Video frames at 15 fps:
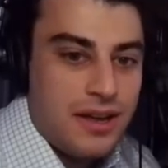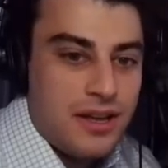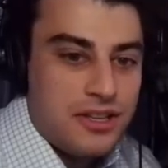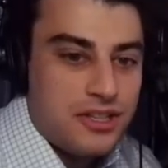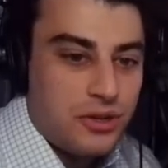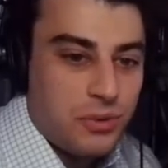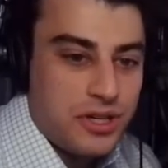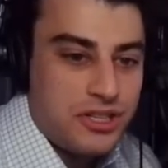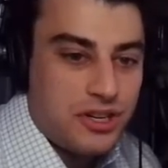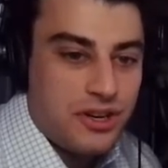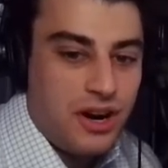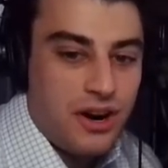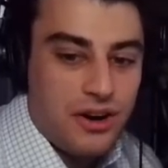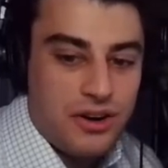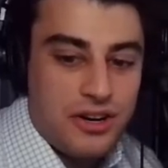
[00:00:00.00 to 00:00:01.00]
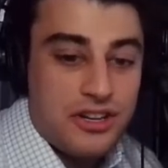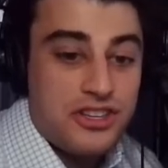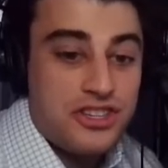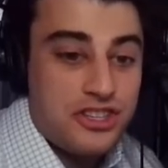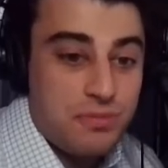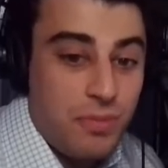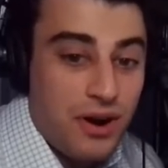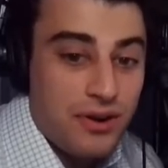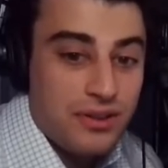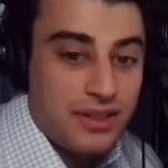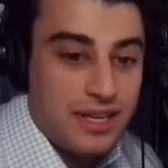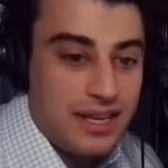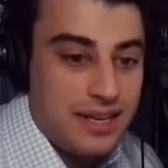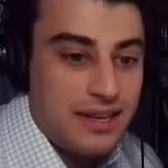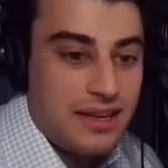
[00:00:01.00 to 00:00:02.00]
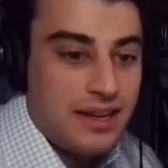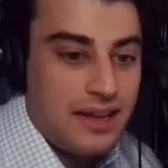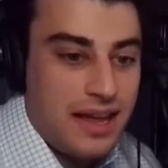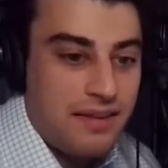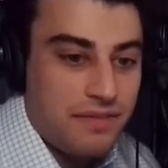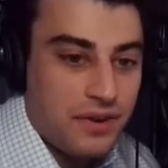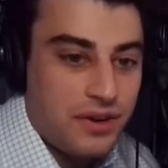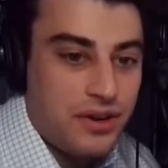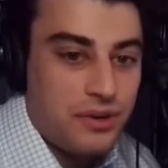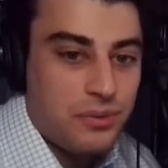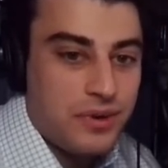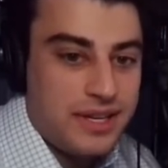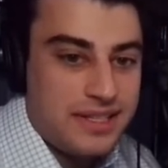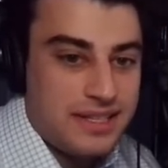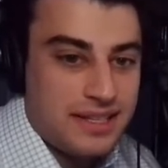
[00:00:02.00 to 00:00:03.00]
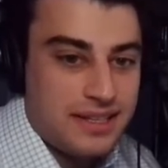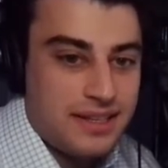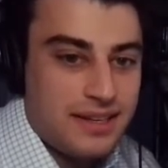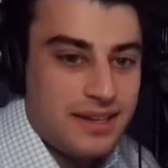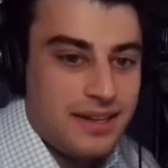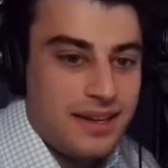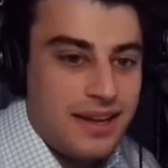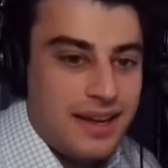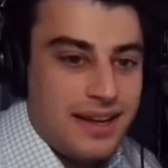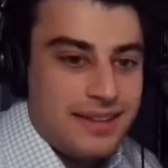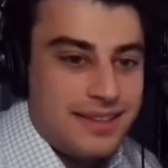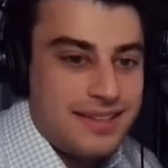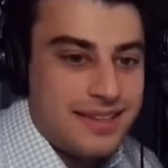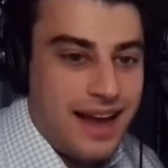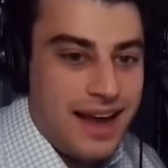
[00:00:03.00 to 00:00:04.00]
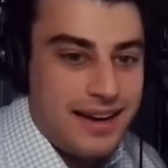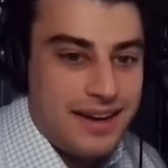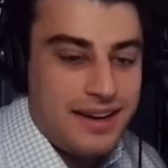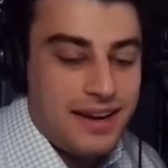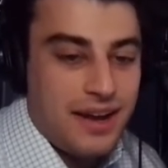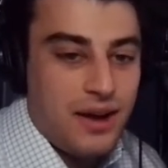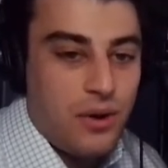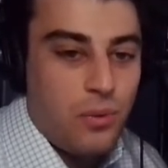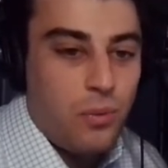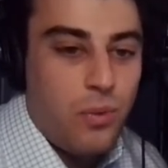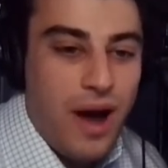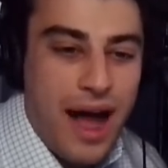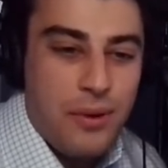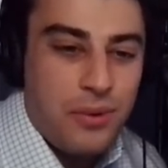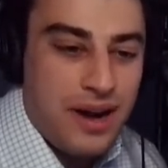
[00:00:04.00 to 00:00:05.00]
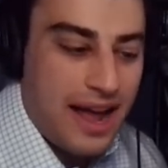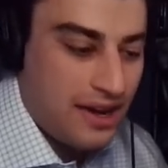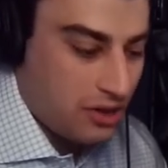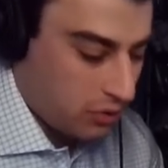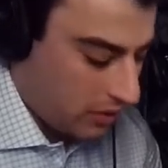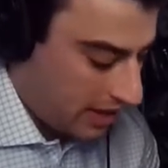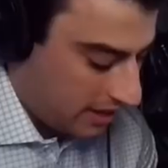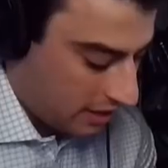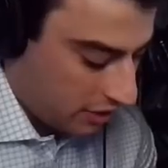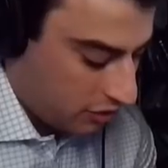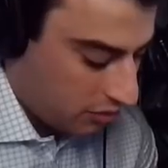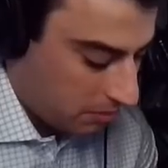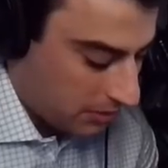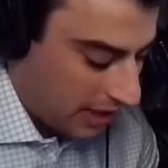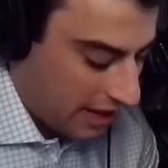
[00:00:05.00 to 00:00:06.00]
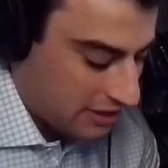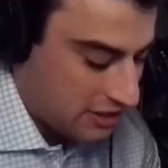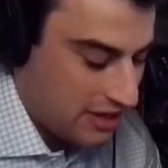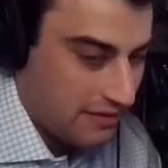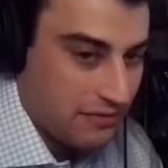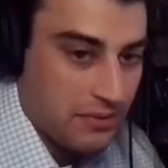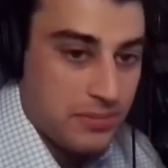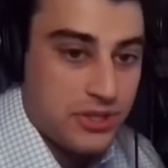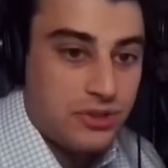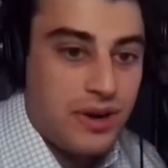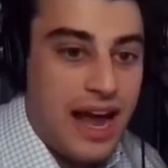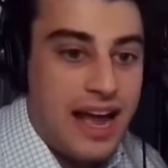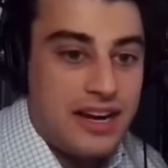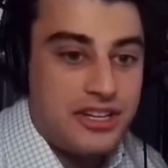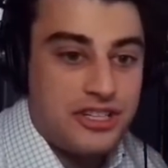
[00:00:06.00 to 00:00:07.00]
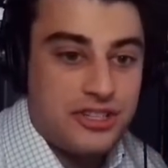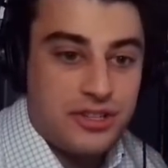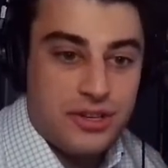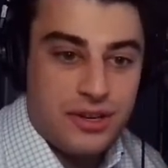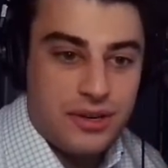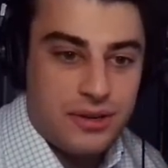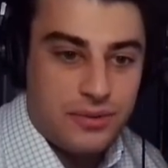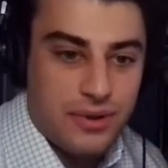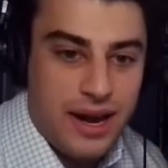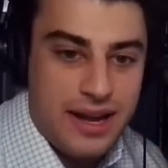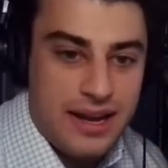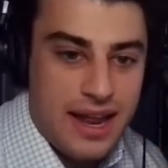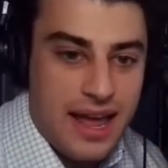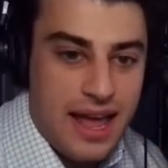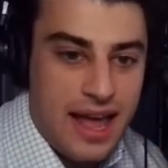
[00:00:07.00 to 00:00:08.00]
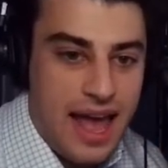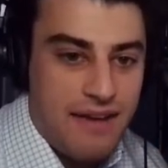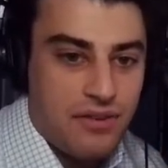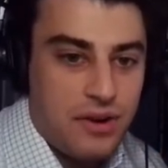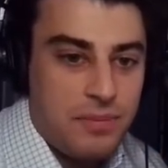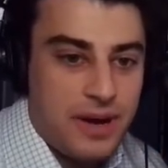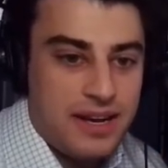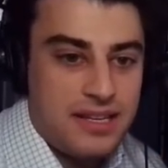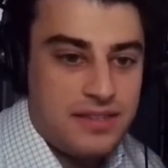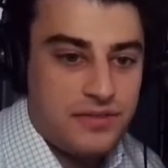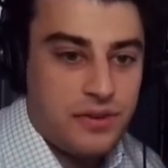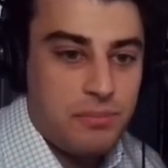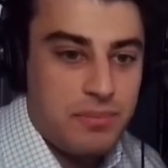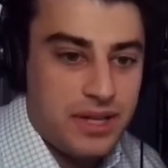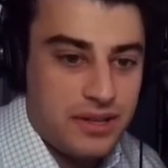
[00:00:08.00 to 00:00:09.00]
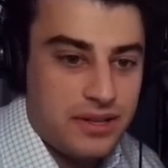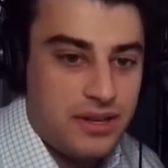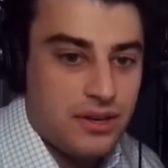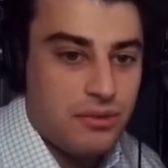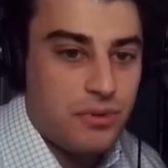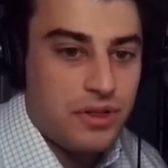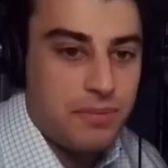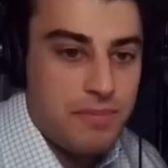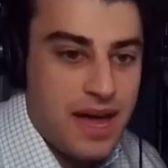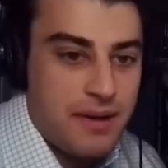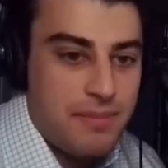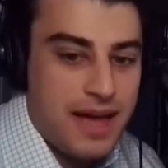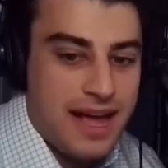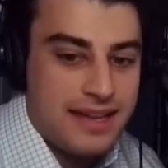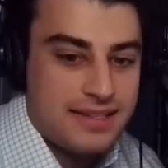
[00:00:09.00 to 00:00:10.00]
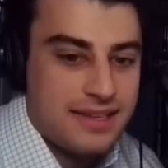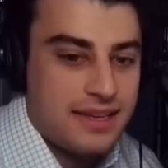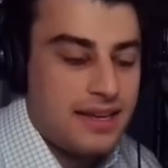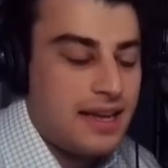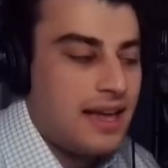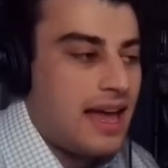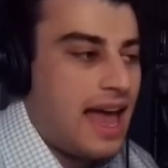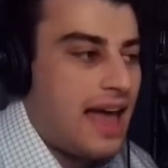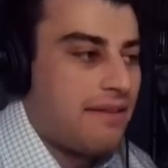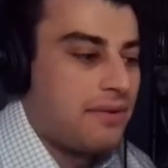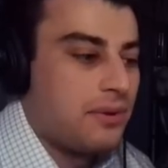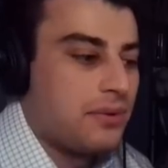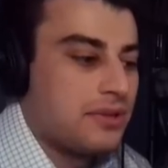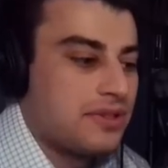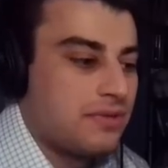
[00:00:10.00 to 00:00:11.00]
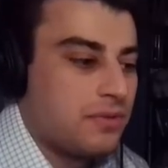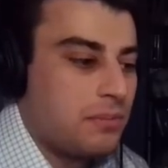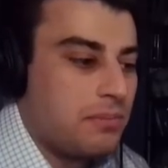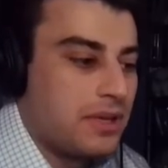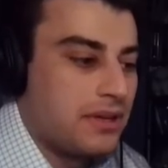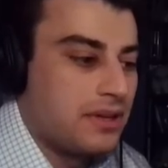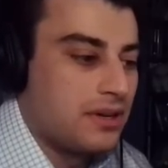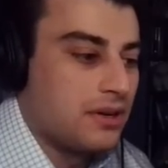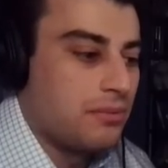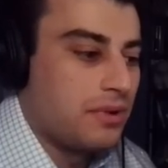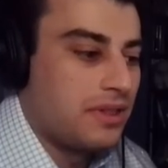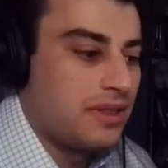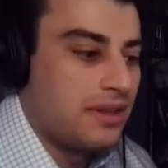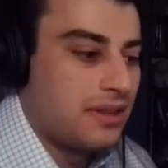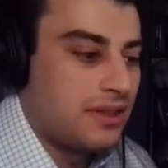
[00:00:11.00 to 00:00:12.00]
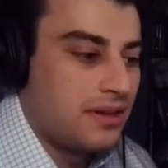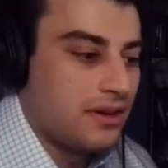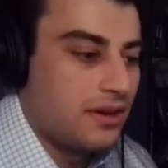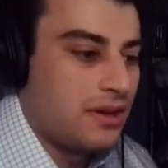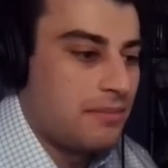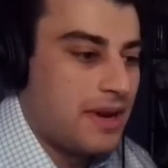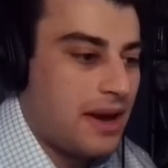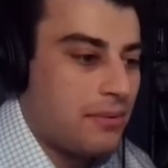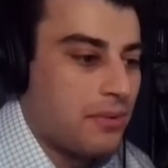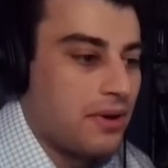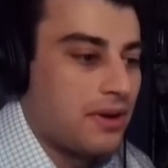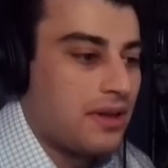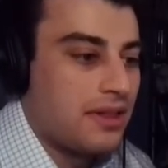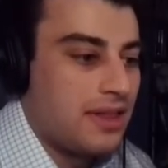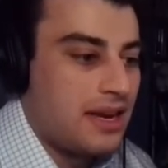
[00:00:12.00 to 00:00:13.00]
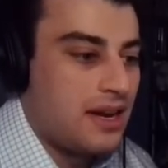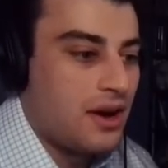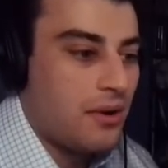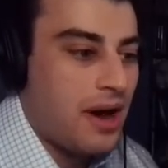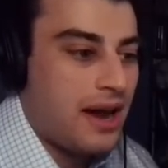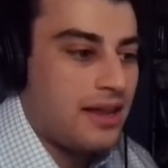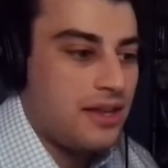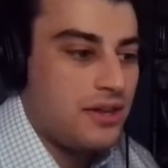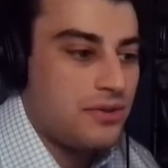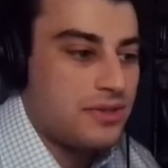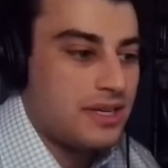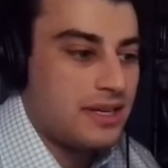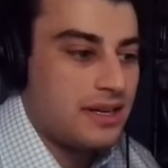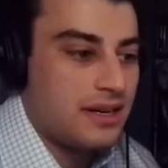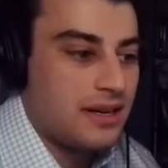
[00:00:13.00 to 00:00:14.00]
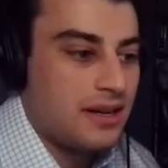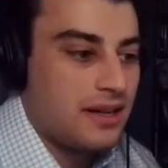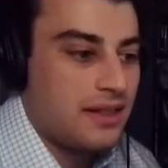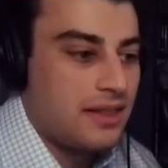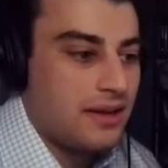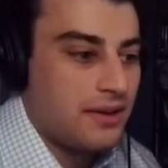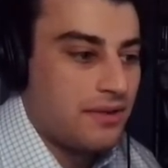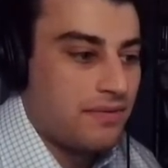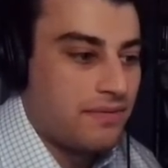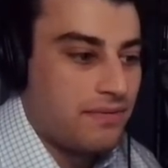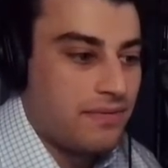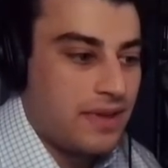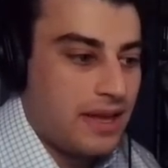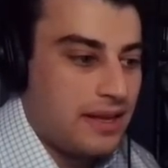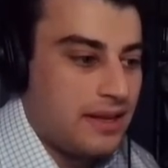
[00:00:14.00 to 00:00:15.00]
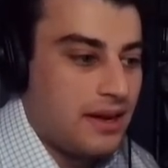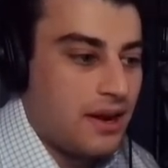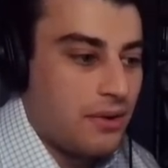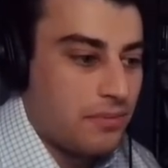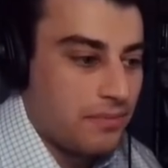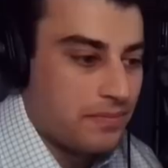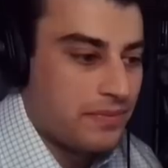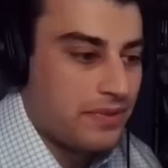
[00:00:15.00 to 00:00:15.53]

So Richard Hart, smartly, and for good reason, decided, why would I create a new blockchain from scratch, right? Everybody's familiar with MetaMask. Everyone's familiar with the Ethereum network. They know how to use it. They're, you know,